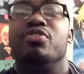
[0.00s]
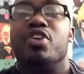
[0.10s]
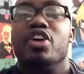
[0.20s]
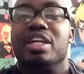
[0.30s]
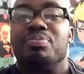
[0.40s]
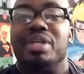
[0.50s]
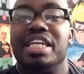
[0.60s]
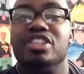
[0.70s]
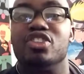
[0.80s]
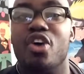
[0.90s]
verdict
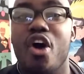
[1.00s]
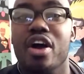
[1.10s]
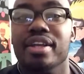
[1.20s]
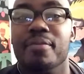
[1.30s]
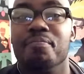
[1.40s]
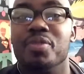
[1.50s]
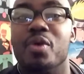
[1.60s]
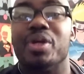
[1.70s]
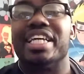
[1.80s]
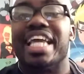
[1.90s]
being drawn,
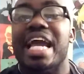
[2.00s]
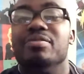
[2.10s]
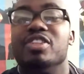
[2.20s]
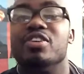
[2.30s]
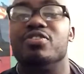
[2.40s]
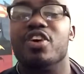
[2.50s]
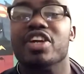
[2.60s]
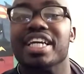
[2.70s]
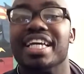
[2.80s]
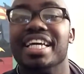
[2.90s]
when it came to the
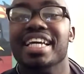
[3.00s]
verdict